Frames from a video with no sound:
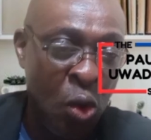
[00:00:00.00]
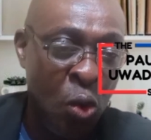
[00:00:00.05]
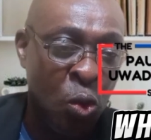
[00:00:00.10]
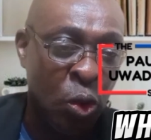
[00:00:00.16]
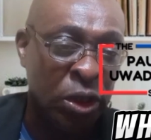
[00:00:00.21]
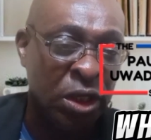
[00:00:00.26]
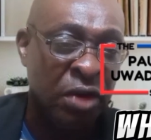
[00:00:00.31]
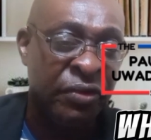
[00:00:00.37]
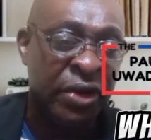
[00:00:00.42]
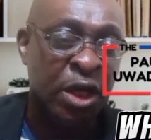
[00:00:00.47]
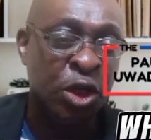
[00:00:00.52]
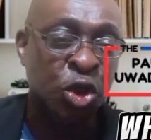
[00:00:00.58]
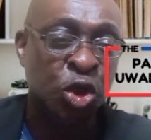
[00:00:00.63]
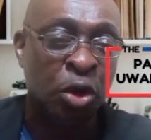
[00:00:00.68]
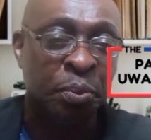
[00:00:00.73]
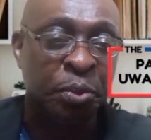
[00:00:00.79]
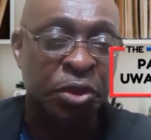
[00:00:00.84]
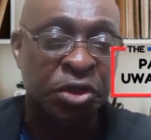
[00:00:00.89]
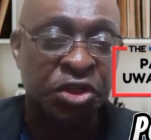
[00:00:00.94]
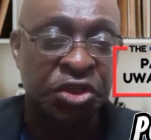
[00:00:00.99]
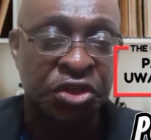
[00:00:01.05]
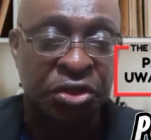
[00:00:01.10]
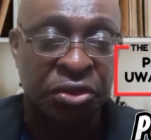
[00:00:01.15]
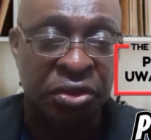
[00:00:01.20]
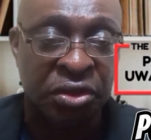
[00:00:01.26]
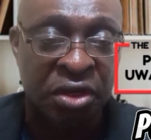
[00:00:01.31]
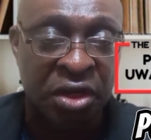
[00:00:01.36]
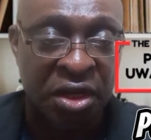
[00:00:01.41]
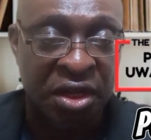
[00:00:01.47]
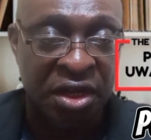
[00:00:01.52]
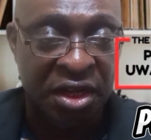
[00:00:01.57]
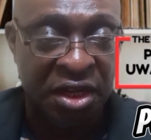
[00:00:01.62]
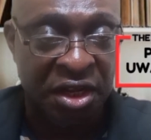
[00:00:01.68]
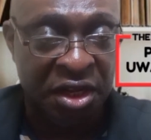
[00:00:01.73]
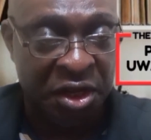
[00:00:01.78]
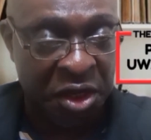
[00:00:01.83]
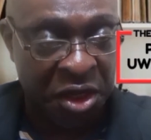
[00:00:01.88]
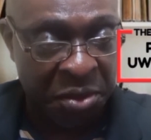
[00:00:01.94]
Whatever is your position
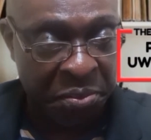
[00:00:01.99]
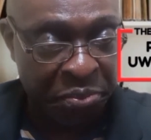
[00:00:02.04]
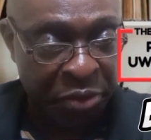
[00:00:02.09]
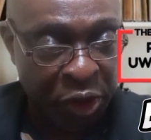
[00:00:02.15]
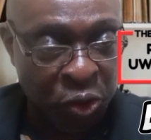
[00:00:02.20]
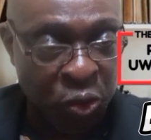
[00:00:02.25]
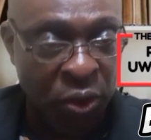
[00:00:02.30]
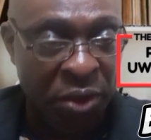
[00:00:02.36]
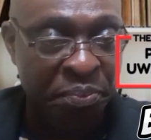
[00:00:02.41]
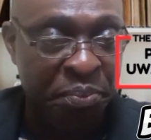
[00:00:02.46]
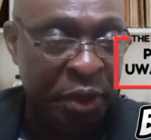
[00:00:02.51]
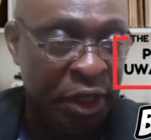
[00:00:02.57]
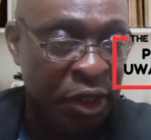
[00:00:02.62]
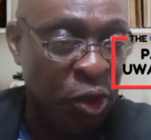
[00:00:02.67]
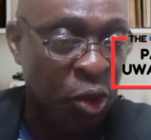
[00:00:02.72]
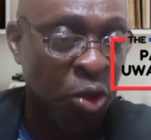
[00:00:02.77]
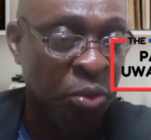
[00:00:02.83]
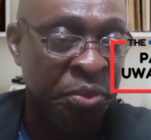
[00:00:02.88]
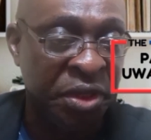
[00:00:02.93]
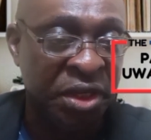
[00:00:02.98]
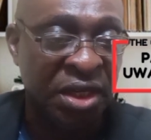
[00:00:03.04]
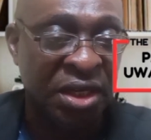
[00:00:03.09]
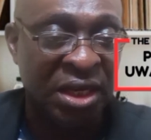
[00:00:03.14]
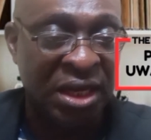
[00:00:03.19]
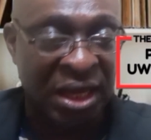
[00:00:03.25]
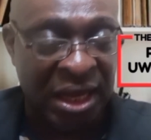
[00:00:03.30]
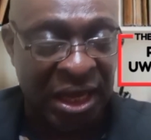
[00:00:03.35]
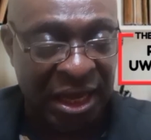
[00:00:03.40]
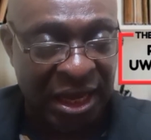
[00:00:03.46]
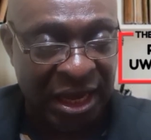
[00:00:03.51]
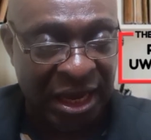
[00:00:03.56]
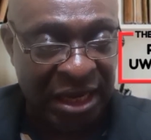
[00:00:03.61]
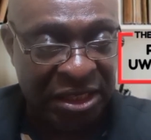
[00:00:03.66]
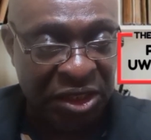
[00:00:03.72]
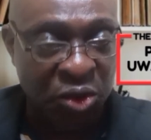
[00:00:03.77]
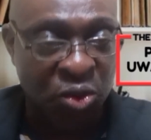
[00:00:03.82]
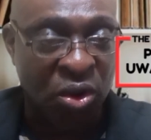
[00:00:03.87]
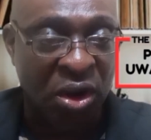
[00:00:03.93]
between Peter Obi and
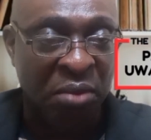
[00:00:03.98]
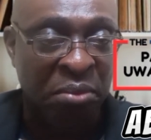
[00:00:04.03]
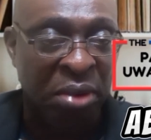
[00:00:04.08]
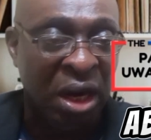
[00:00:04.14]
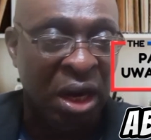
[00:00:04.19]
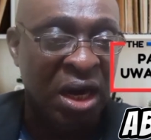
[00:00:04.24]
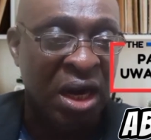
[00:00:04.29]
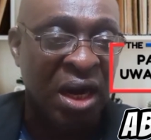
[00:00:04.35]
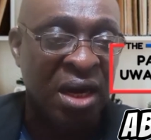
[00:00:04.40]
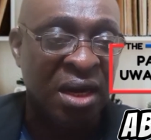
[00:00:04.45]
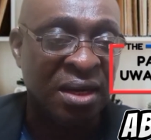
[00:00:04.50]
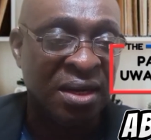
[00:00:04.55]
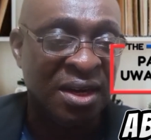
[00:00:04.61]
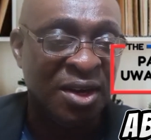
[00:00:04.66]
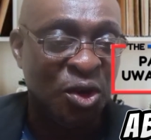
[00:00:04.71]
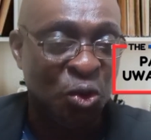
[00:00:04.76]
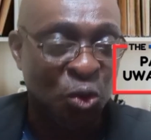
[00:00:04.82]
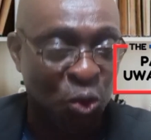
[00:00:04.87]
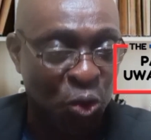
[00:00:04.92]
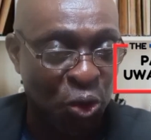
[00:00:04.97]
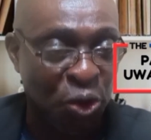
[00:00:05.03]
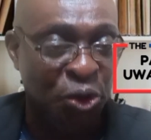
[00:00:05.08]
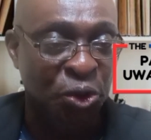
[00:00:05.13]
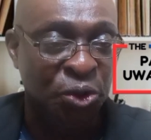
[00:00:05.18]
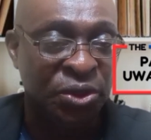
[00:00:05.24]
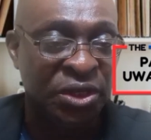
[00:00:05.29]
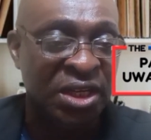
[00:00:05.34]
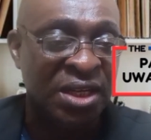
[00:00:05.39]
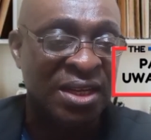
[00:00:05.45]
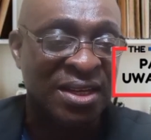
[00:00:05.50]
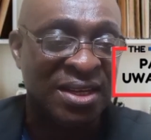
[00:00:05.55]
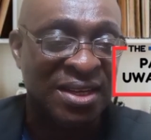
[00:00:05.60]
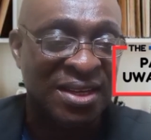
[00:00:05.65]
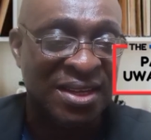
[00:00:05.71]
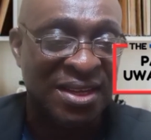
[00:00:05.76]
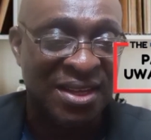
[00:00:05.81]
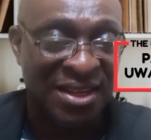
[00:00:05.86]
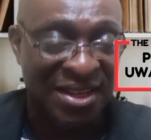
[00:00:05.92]
Atiku Abubakar, who do you think
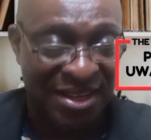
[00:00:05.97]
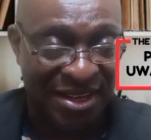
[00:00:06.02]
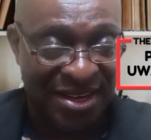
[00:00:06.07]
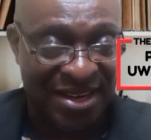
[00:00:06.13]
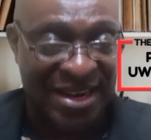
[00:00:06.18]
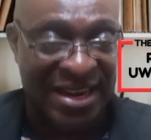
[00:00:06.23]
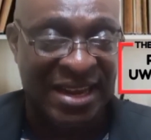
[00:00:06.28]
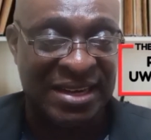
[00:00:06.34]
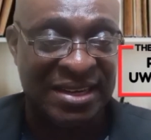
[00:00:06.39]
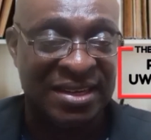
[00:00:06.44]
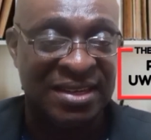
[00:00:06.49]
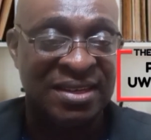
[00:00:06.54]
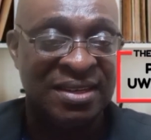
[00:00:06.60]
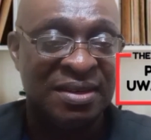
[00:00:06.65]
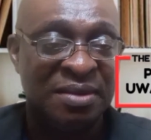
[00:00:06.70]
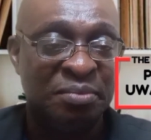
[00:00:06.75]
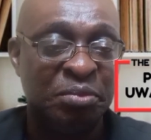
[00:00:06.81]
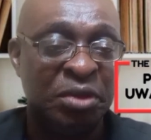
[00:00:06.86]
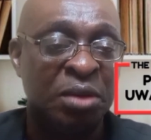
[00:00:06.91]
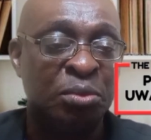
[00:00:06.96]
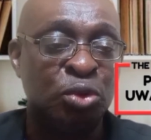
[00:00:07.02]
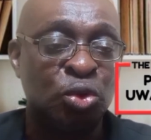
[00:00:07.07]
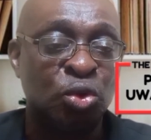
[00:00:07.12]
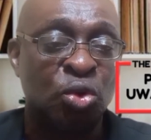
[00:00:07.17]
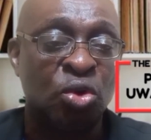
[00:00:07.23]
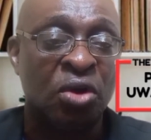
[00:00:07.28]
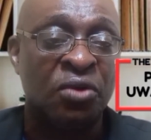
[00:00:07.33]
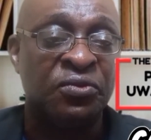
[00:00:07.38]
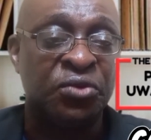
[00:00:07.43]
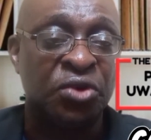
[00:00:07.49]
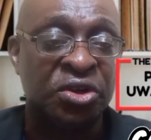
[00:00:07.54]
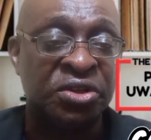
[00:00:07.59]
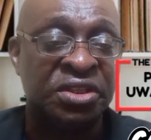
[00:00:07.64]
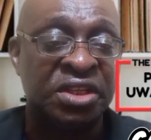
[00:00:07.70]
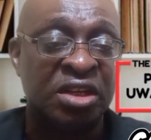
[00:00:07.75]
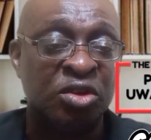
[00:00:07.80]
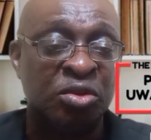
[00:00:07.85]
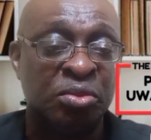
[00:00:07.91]
can be able to
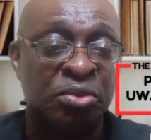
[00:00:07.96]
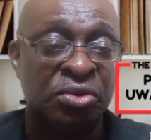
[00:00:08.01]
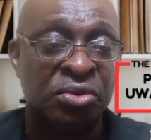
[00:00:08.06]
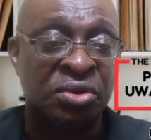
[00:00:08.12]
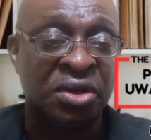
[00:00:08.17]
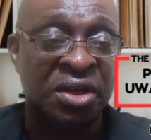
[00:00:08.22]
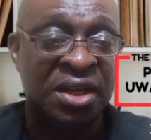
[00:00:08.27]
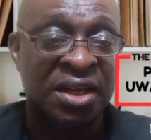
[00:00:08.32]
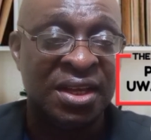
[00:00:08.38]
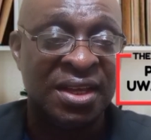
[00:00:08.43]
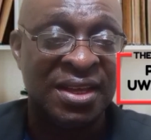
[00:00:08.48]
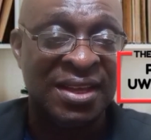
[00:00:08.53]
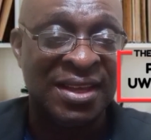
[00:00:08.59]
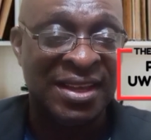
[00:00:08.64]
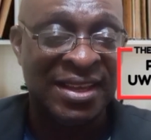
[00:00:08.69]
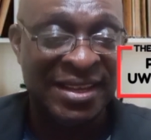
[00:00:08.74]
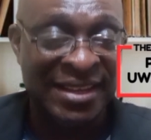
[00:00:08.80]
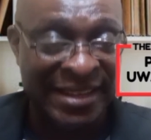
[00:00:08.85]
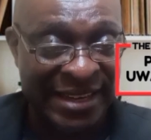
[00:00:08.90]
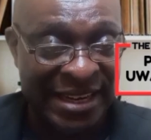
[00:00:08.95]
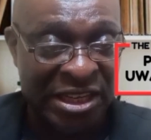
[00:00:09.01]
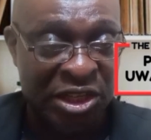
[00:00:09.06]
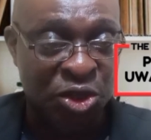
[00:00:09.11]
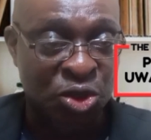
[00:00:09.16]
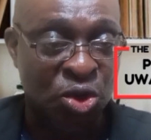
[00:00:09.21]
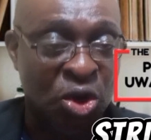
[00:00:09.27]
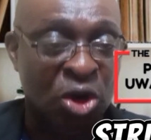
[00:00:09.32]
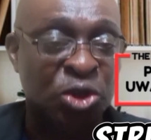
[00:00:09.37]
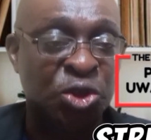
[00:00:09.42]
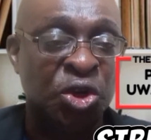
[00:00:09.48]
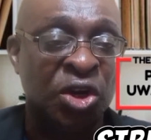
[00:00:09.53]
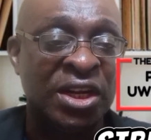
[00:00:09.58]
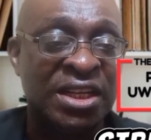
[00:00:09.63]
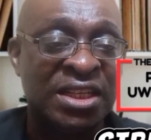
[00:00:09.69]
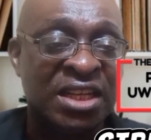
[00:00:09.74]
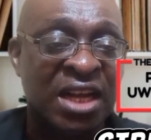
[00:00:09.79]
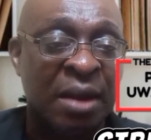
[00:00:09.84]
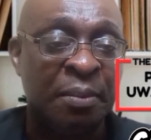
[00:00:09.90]
confront Tinubu in a
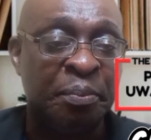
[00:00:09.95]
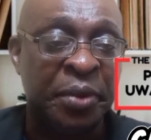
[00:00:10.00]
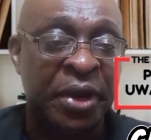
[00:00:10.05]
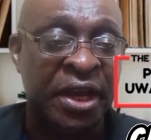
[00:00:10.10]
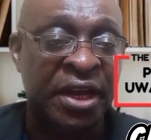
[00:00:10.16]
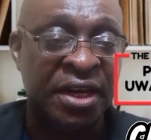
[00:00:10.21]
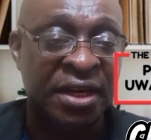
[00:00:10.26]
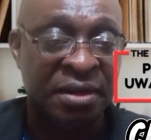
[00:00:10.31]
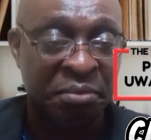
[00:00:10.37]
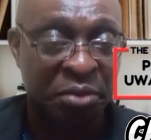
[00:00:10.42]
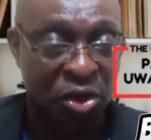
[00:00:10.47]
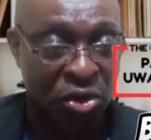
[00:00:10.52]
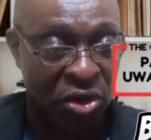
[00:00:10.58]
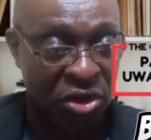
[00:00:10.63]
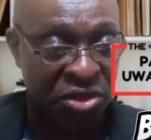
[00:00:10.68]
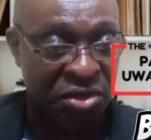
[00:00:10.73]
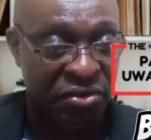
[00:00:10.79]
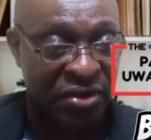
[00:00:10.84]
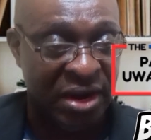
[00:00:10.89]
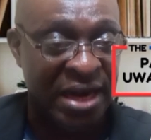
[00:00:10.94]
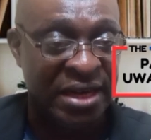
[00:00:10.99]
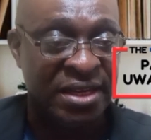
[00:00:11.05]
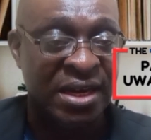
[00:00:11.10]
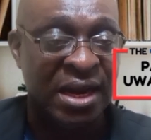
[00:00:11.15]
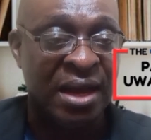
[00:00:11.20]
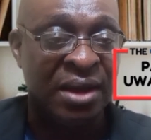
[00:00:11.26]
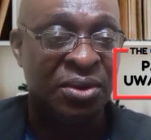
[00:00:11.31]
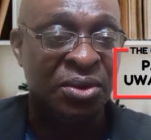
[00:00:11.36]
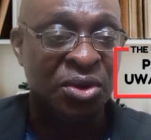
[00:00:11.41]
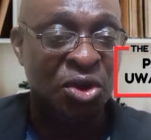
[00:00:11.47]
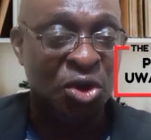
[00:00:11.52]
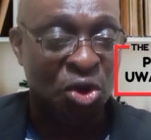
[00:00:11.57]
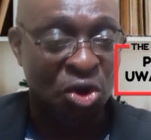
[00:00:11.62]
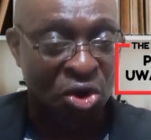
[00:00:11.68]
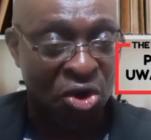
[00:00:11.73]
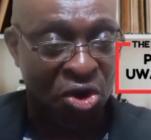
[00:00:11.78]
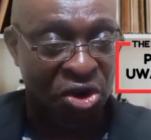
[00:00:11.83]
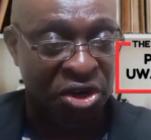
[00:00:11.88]
structureless campaign? Because right now,
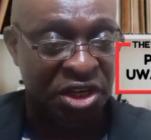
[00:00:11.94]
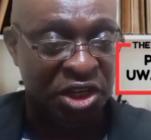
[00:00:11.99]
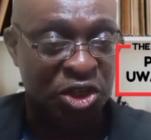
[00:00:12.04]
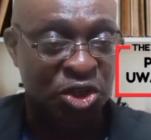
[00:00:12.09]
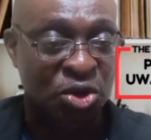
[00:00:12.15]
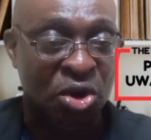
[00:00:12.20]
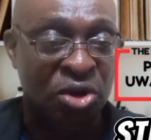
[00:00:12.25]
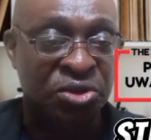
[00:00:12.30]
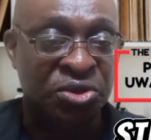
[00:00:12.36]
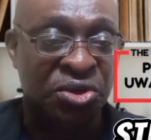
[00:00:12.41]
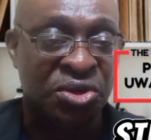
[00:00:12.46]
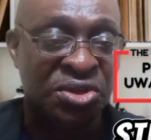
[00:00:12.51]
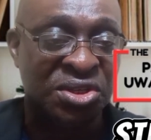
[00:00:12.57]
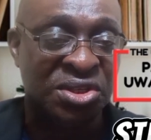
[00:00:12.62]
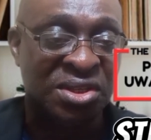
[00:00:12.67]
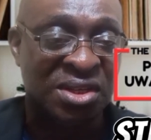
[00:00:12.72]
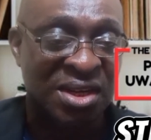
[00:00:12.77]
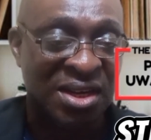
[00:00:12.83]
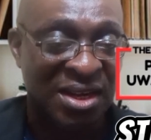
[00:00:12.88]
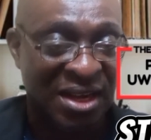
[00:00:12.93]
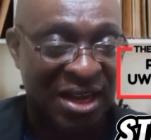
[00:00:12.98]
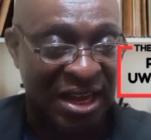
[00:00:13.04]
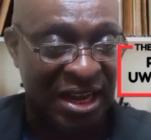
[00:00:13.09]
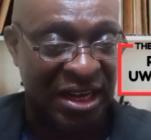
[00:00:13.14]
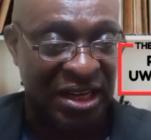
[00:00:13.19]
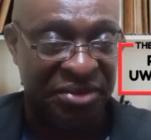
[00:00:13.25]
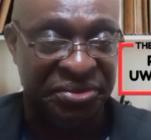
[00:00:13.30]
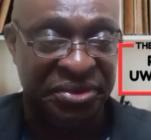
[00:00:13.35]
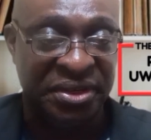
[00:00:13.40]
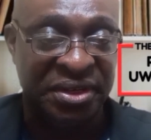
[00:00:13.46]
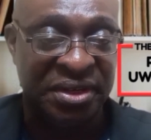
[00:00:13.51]
all the structures are not